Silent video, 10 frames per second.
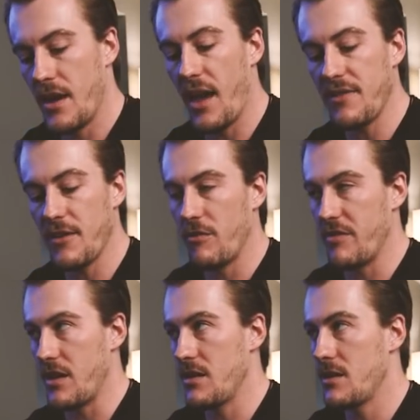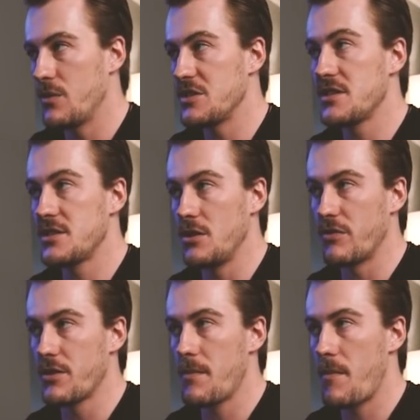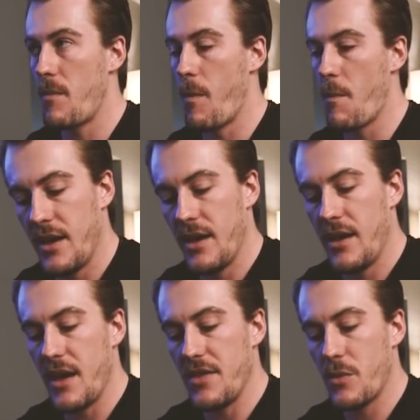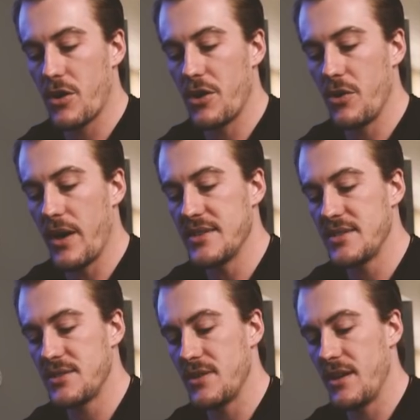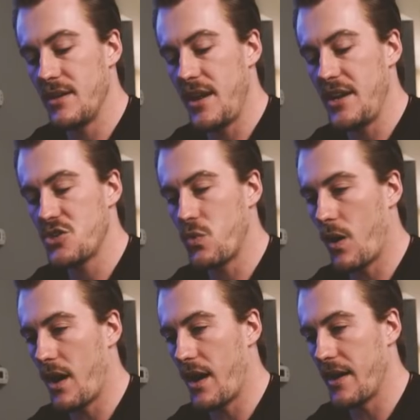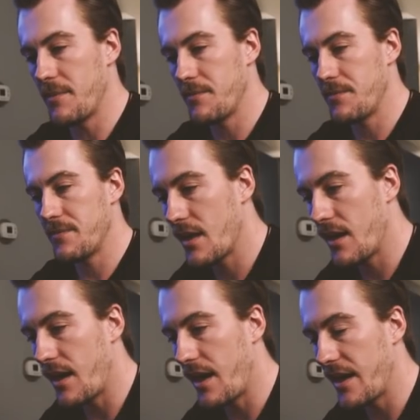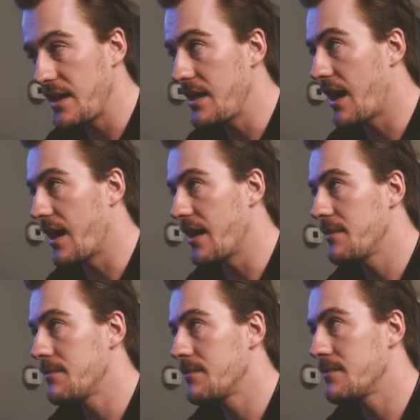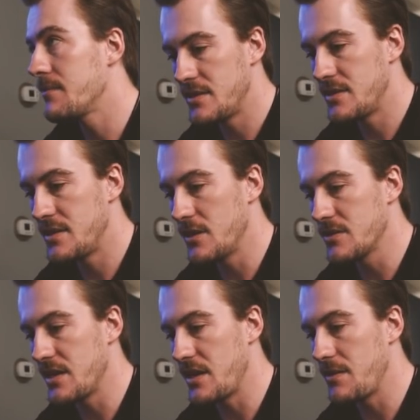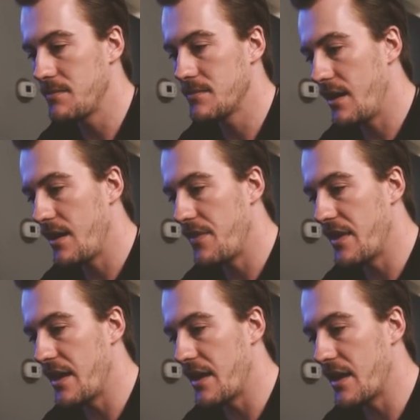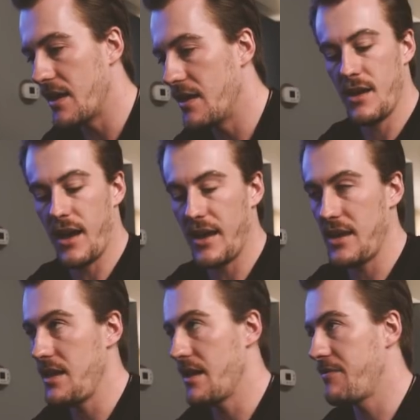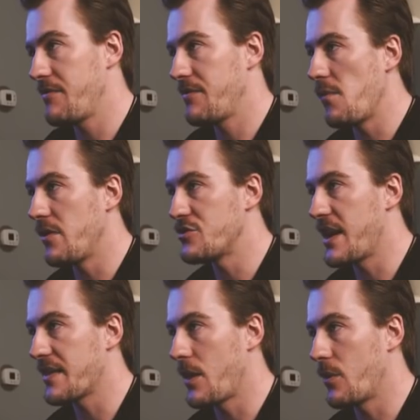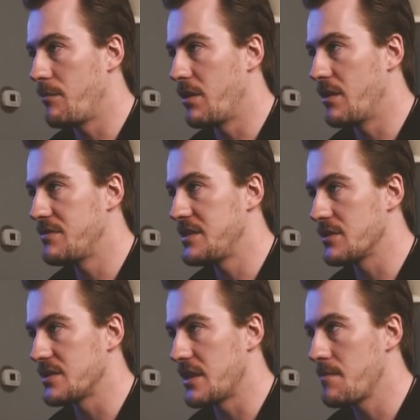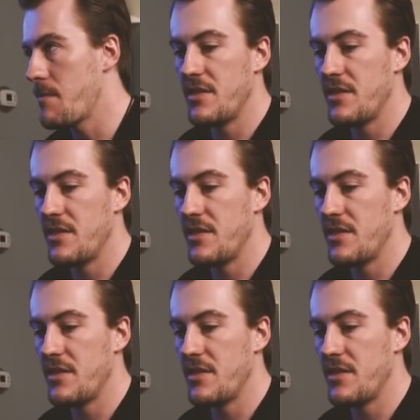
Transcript: SLV, which is silver, and then we're going to do SHY, IEI, TLT, and then IEF, and drag that one above TLT.